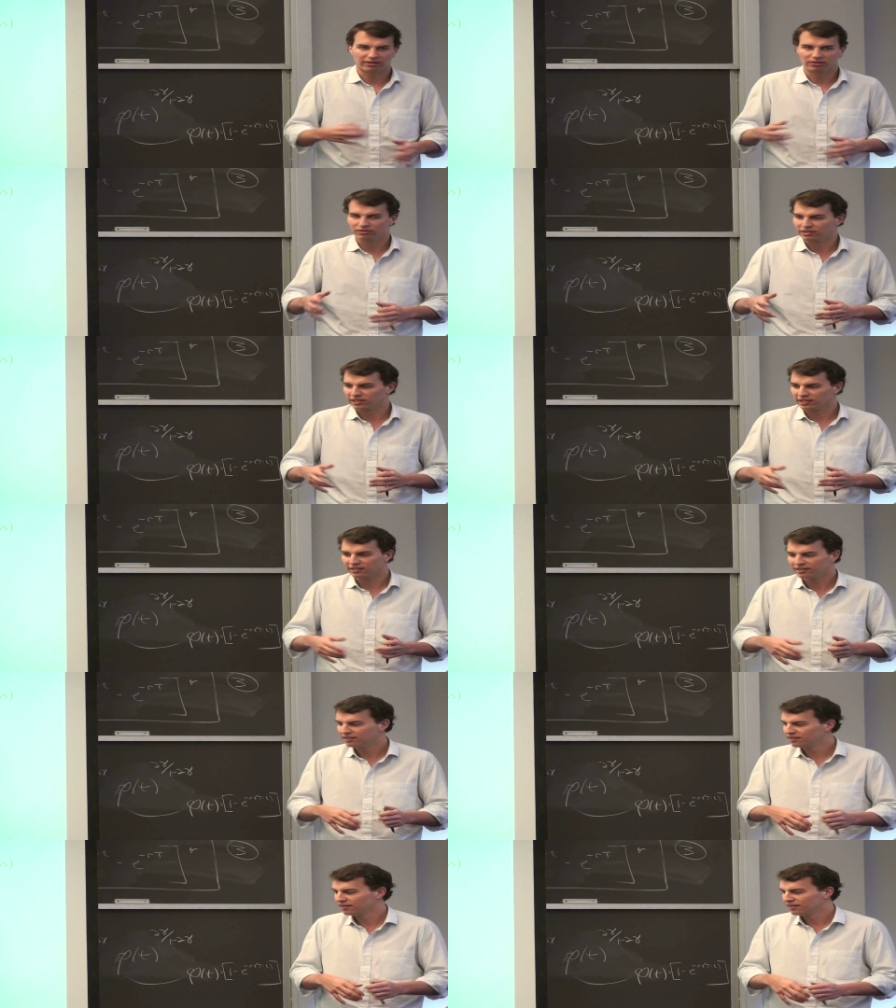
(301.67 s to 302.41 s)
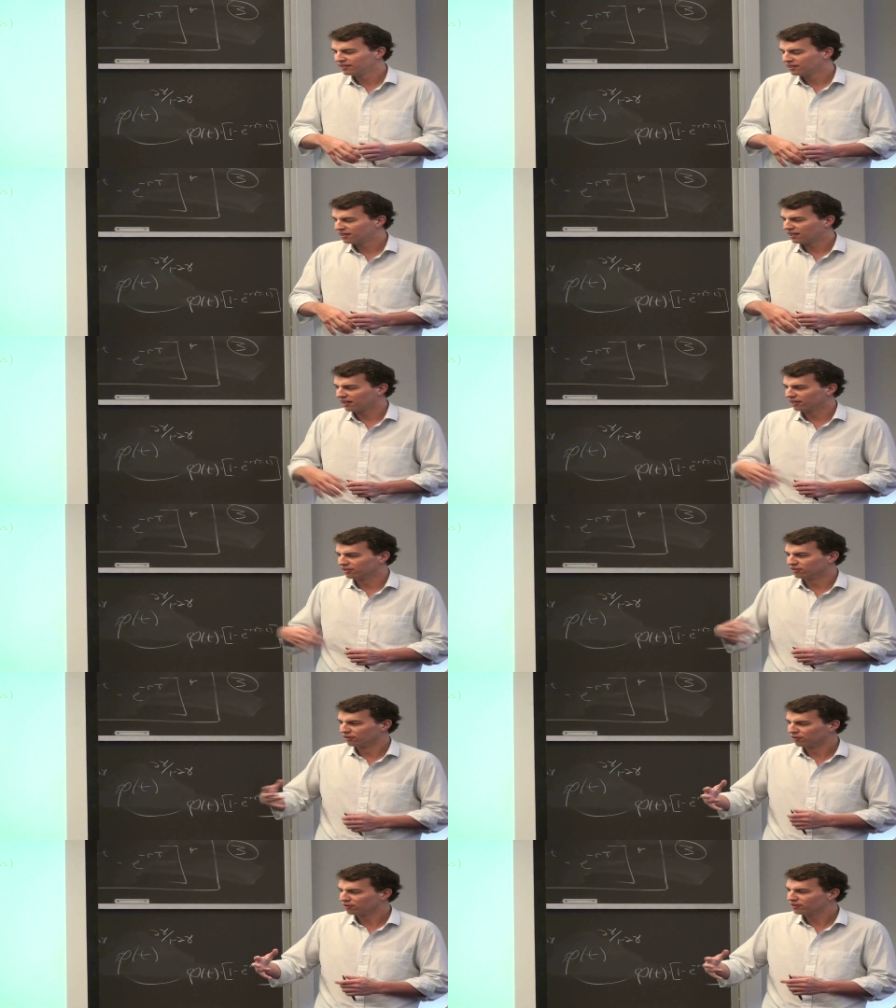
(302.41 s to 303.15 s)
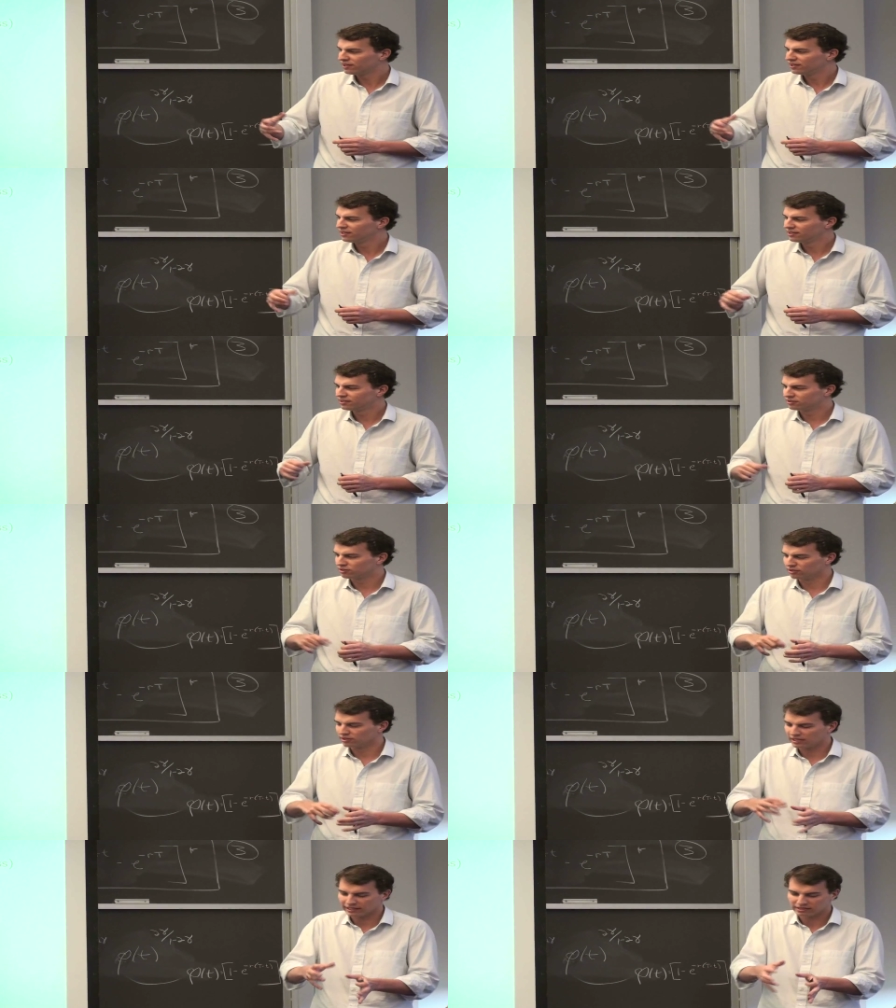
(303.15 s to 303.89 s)
they're only, I don't know,
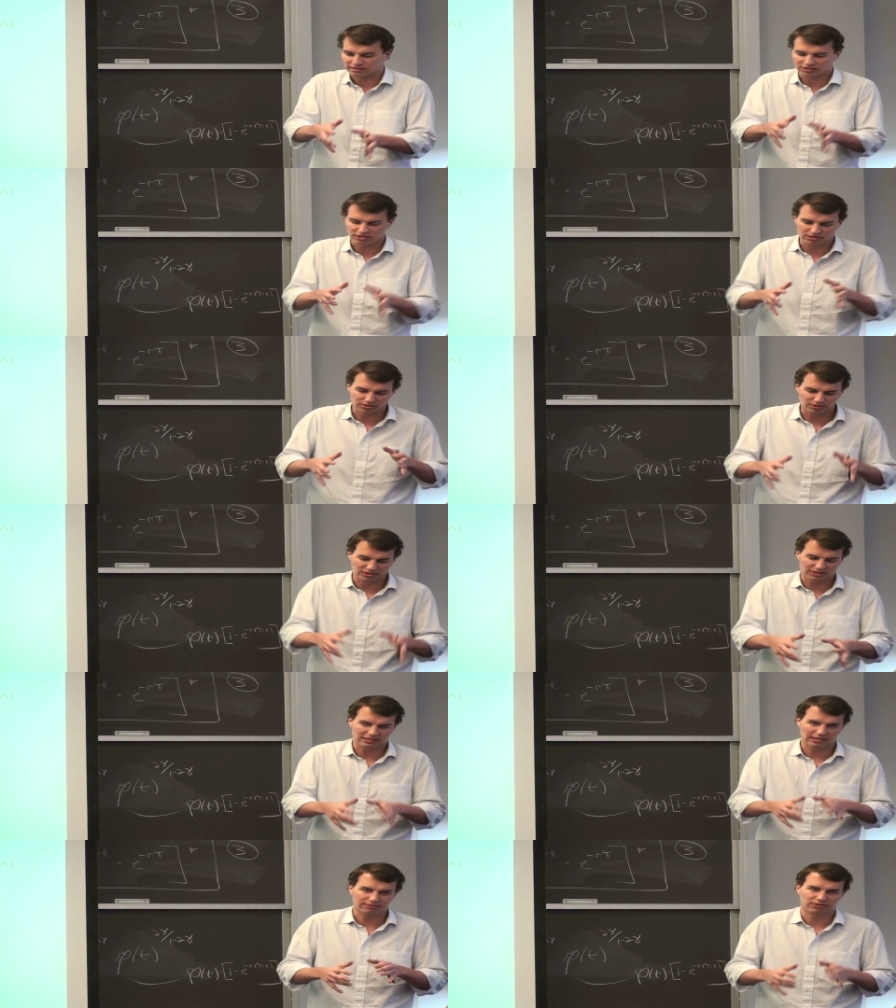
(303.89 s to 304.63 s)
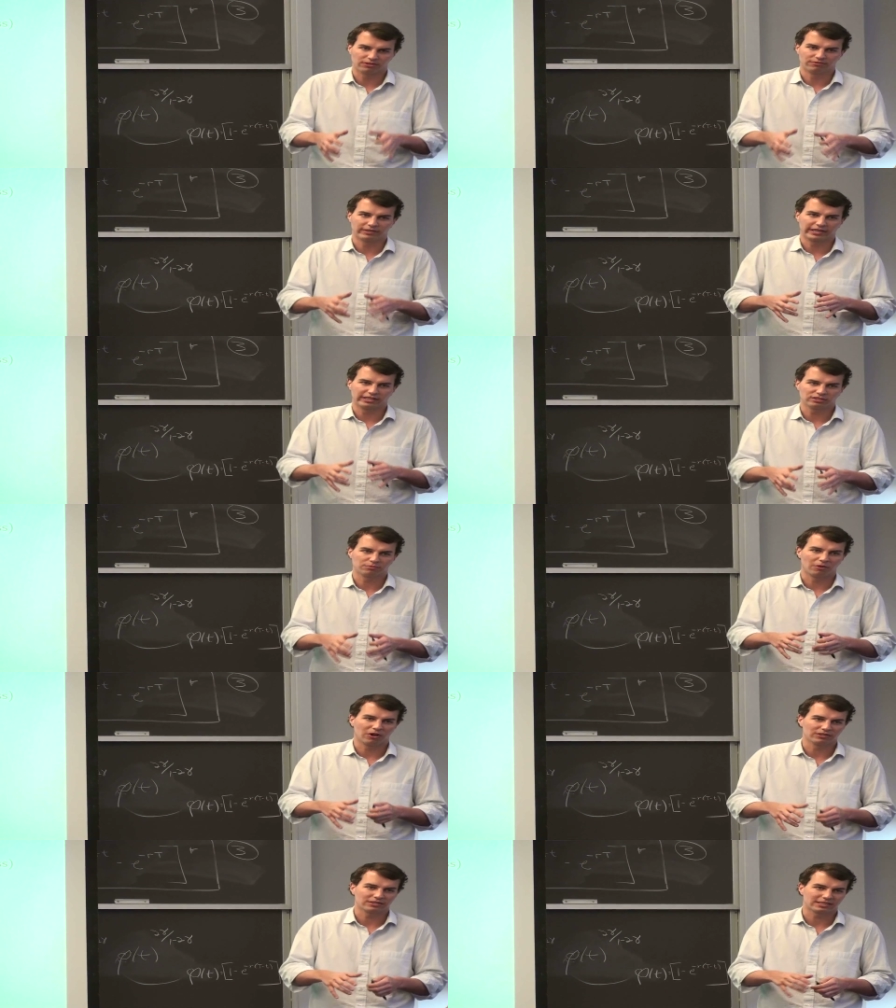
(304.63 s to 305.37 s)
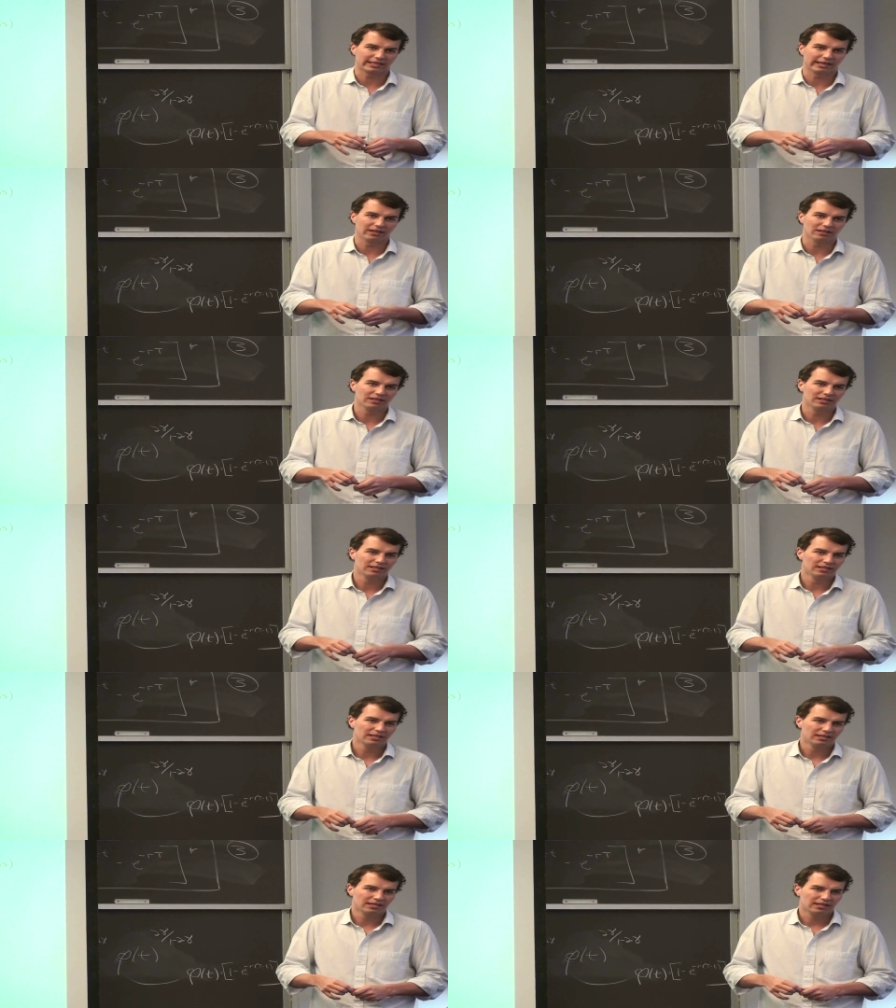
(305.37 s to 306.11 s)
like just doing stuff on a very small scale.
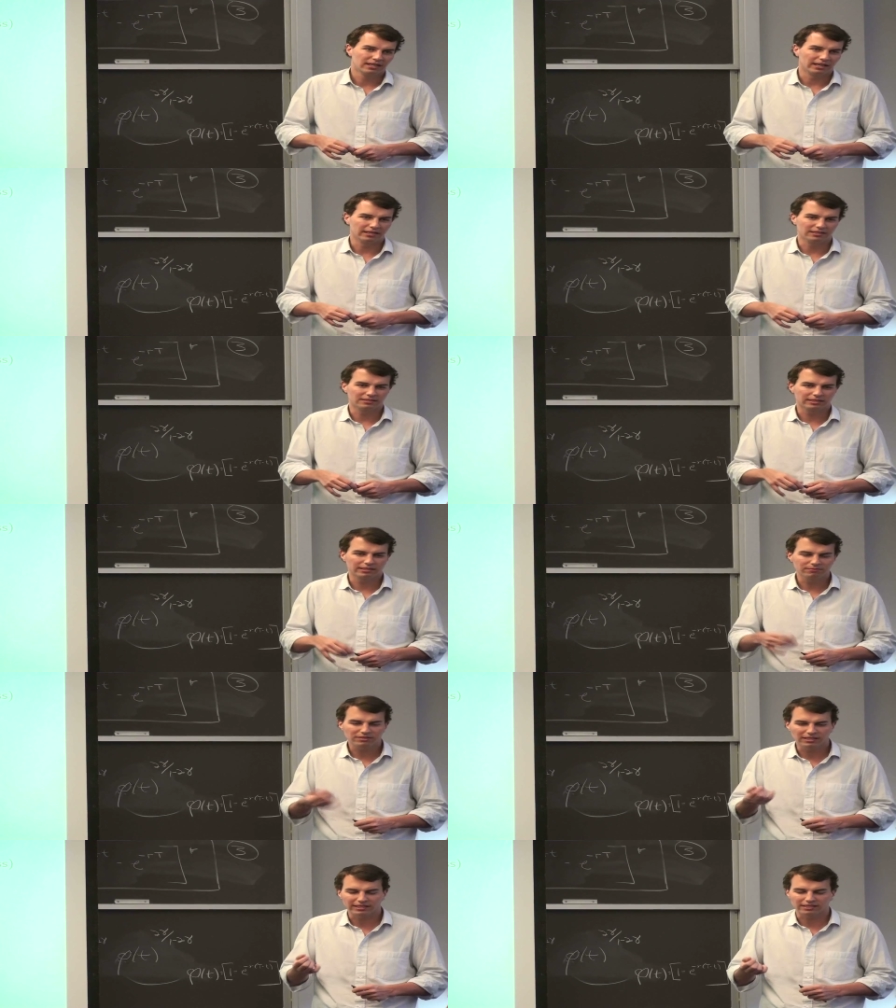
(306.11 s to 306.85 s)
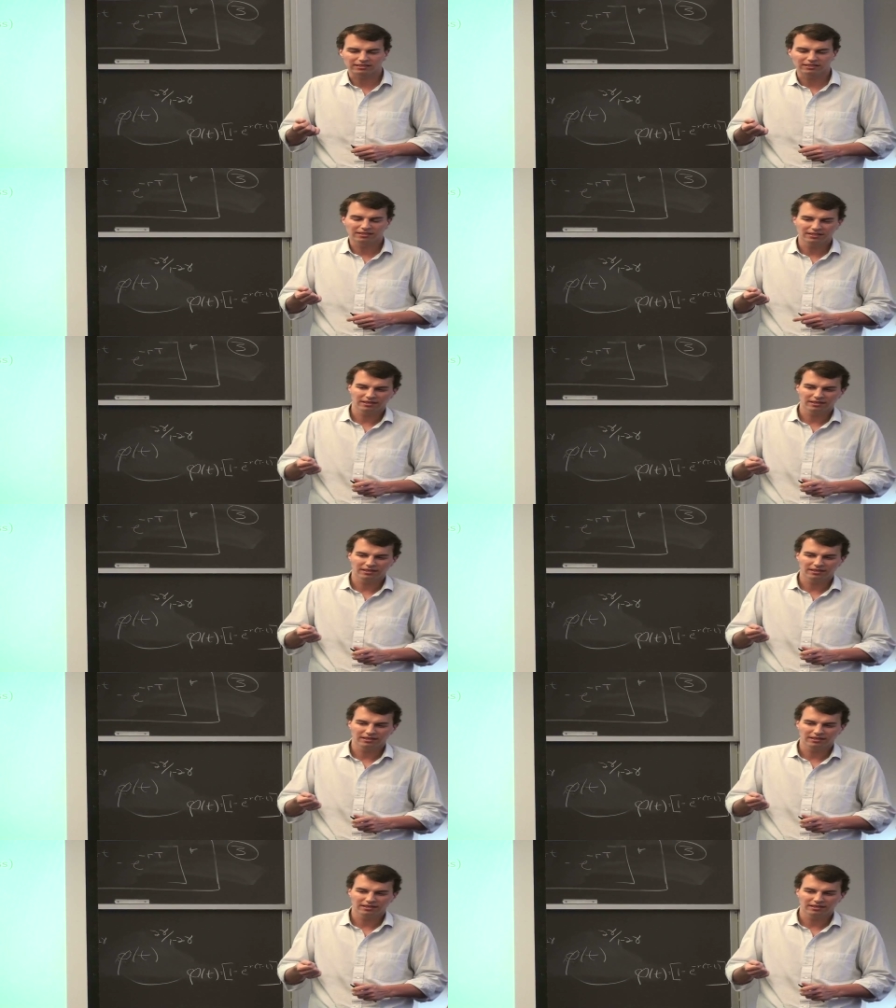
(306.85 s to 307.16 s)
And it seems like